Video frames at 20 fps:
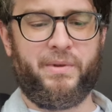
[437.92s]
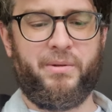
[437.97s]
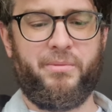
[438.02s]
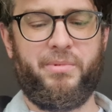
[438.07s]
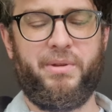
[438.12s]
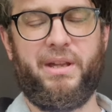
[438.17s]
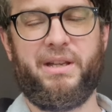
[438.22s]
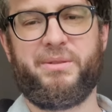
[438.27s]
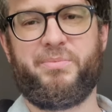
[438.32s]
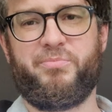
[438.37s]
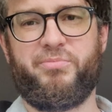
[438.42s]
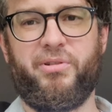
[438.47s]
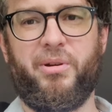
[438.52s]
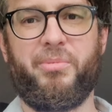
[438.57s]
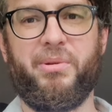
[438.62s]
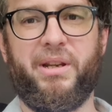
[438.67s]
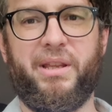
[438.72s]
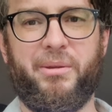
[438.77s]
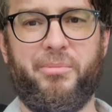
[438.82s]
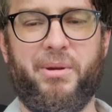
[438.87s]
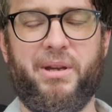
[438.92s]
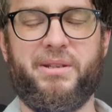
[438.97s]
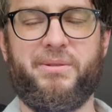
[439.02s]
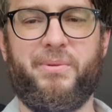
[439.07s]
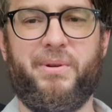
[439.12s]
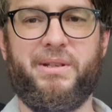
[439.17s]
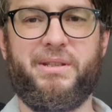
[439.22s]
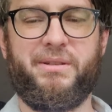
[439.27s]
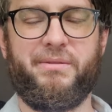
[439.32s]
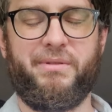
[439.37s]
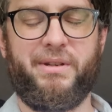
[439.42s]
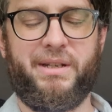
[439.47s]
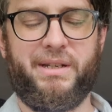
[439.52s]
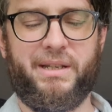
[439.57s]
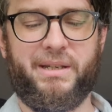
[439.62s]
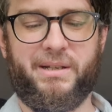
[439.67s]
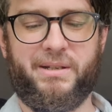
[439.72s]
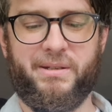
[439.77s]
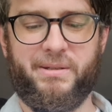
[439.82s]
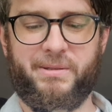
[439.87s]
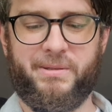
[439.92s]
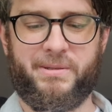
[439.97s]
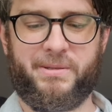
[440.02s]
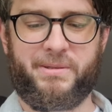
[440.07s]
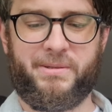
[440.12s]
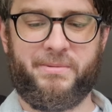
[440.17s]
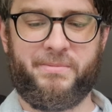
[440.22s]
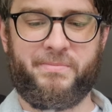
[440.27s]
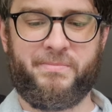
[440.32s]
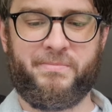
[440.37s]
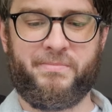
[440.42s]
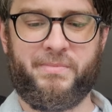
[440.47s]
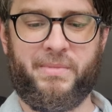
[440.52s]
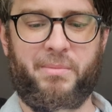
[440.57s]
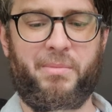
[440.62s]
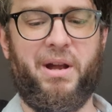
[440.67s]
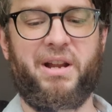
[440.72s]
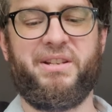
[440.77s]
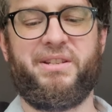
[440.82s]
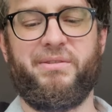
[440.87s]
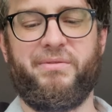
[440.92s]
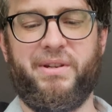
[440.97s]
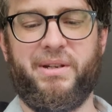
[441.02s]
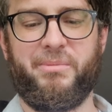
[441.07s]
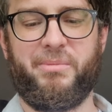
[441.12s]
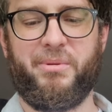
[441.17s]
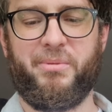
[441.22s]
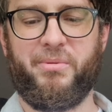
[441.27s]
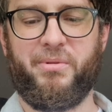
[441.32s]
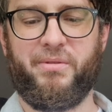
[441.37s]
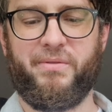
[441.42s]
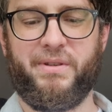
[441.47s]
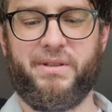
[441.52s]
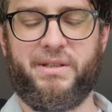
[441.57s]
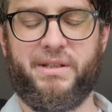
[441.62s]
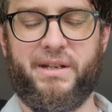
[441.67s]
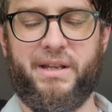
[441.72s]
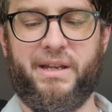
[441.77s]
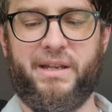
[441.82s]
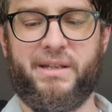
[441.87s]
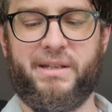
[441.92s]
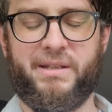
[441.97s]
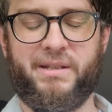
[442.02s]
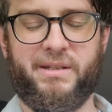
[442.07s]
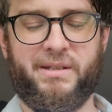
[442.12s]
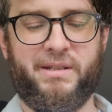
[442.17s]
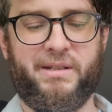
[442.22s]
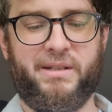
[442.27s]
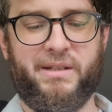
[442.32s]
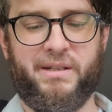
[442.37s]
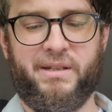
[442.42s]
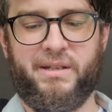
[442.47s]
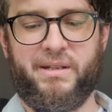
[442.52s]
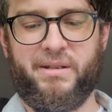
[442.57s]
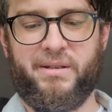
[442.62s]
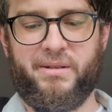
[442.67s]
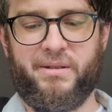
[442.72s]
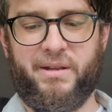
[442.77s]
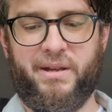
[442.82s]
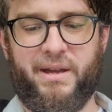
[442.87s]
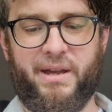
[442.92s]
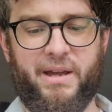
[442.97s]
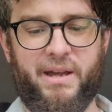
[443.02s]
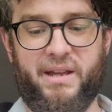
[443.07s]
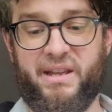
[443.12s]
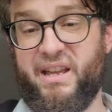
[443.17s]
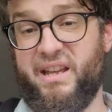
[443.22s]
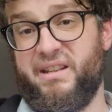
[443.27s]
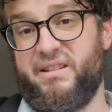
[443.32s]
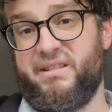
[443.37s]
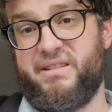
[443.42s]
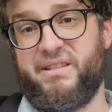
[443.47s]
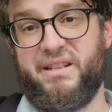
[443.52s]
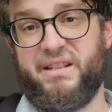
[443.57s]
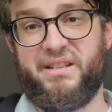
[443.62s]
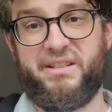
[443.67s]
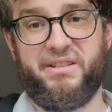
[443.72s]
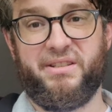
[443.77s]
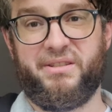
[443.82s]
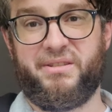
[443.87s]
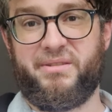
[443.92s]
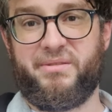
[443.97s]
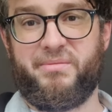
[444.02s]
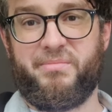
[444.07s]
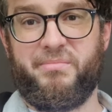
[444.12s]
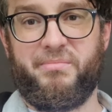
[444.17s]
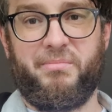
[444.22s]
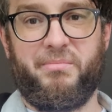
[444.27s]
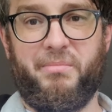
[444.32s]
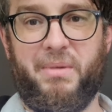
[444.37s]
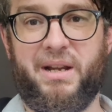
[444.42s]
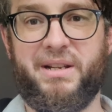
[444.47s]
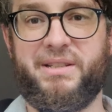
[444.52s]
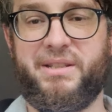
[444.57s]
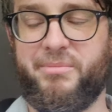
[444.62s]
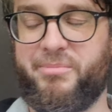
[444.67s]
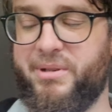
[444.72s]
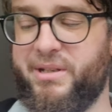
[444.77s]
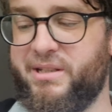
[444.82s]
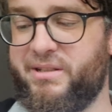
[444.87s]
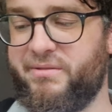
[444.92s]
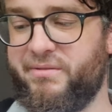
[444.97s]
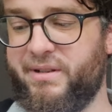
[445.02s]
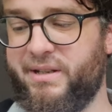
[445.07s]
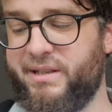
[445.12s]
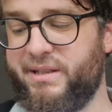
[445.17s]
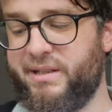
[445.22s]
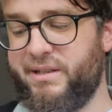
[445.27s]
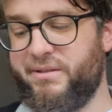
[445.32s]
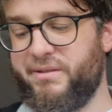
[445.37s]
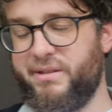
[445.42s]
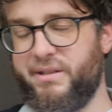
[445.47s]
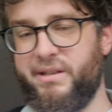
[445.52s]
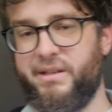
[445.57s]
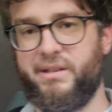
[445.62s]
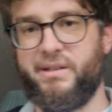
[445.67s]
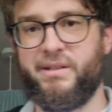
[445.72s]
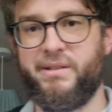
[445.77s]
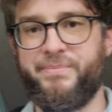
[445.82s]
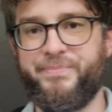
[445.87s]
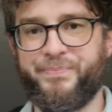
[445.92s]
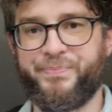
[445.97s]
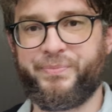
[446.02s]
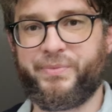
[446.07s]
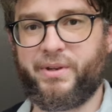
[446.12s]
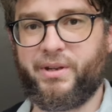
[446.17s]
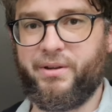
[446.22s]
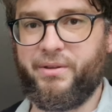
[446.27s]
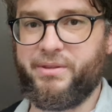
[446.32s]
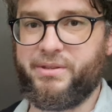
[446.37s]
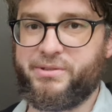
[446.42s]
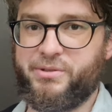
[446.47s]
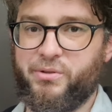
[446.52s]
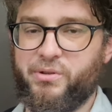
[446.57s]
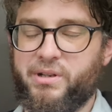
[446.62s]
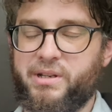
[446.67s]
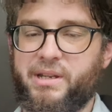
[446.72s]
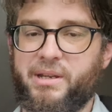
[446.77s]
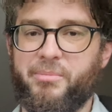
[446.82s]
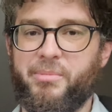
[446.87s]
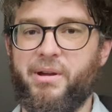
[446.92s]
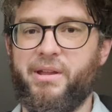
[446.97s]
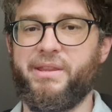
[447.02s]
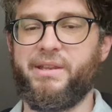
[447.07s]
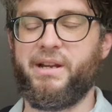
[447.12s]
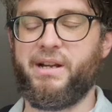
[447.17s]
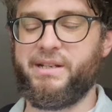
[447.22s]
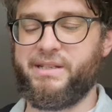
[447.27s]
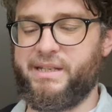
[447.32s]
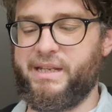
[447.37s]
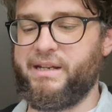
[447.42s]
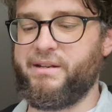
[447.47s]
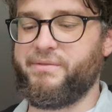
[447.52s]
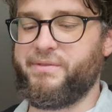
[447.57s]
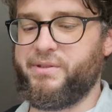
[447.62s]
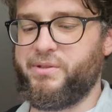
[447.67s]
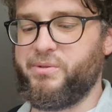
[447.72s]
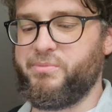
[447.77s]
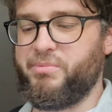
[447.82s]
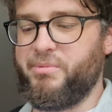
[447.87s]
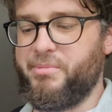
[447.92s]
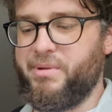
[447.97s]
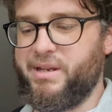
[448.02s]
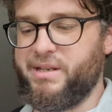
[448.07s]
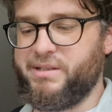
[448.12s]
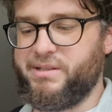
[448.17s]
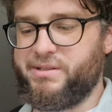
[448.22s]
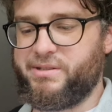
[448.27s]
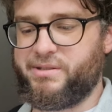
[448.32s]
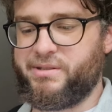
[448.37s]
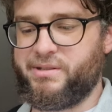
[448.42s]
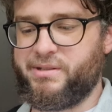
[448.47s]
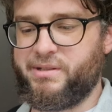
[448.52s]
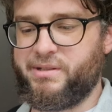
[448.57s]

Well, that's probably the best way to read it because I might actually read a bit more of it today. Uh, yeah, it's Nietzsche's masterpiece really on the on the talking about the idea of the Ubermensch,